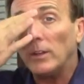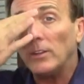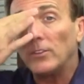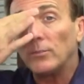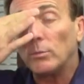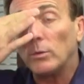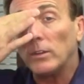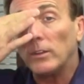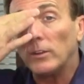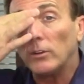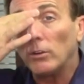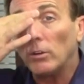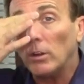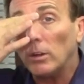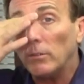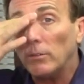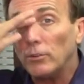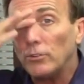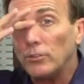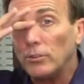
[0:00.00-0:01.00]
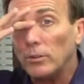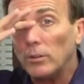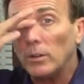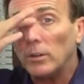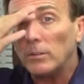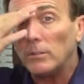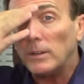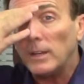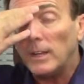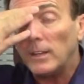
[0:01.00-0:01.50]
It's where the
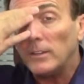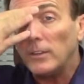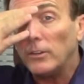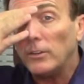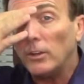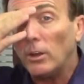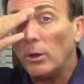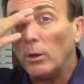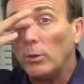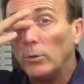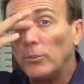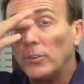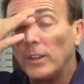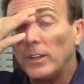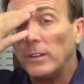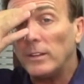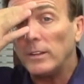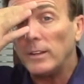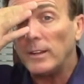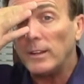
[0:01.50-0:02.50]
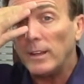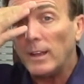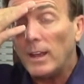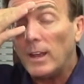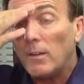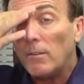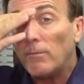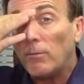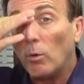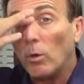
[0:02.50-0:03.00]
curvature and the nose and the
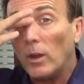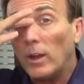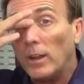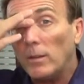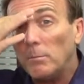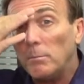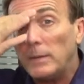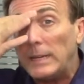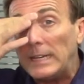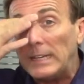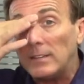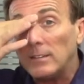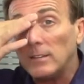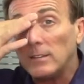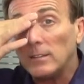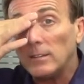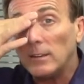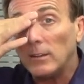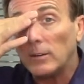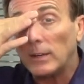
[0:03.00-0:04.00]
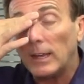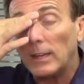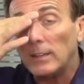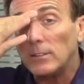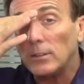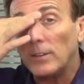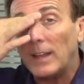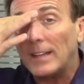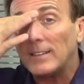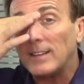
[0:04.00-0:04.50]
forehead meet, okay?
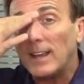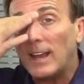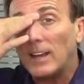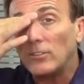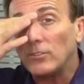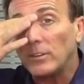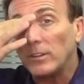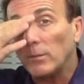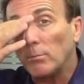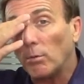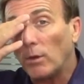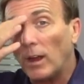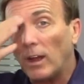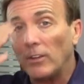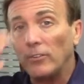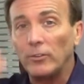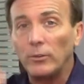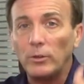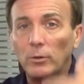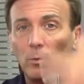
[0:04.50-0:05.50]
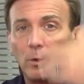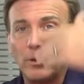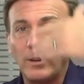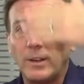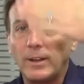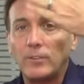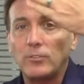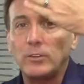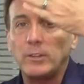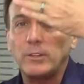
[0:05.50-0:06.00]
So that's actually the brow. So you want
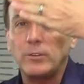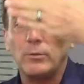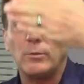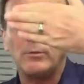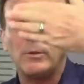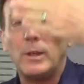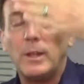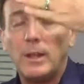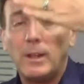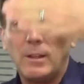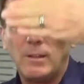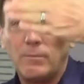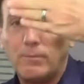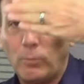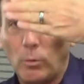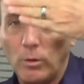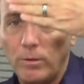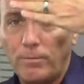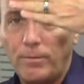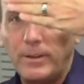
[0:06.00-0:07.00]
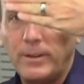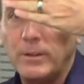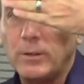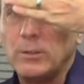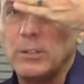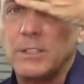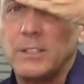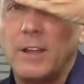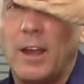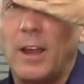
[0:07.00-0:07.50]
to actually do four
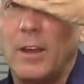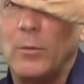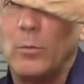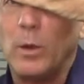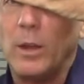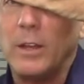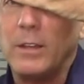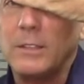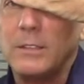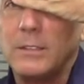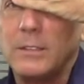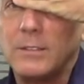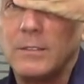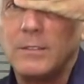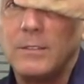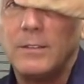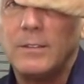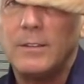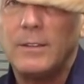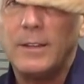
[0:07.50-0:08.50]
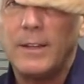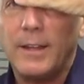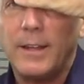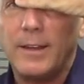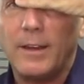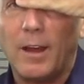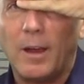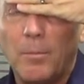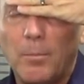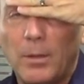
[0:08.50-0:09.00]
fingers sideways
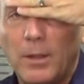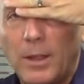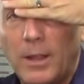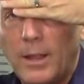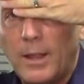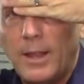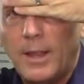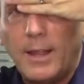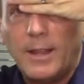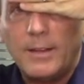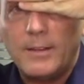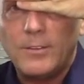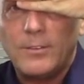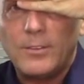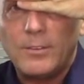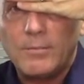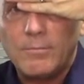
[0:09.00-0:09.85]
and up, and